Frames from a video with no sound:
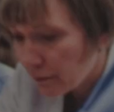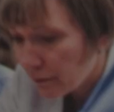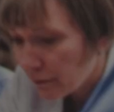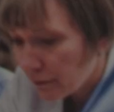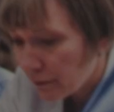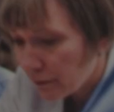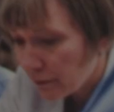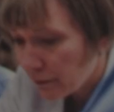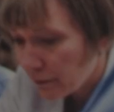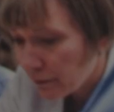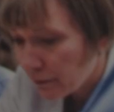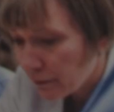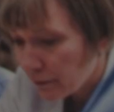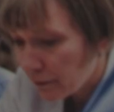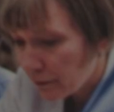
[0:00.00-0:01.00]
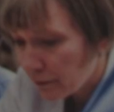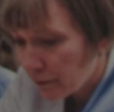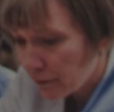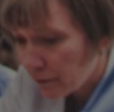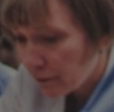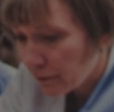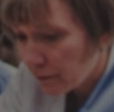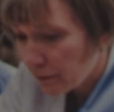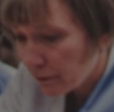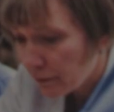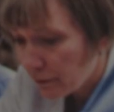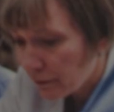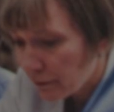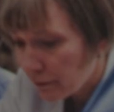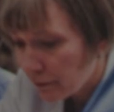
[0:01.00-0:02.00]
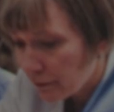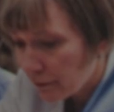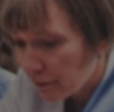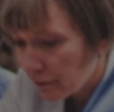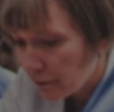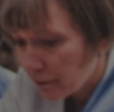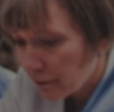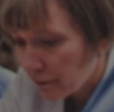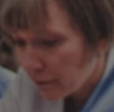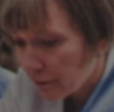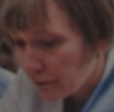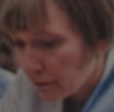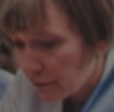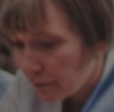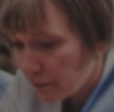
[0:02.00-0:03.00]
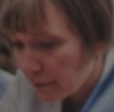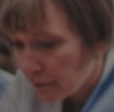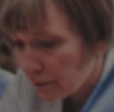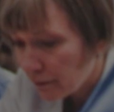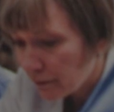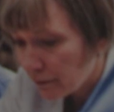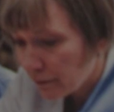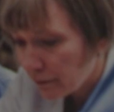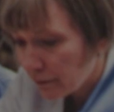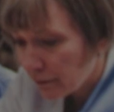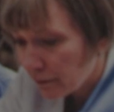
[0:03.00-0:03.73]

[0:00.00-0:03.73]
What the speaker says: This person isn't speaking.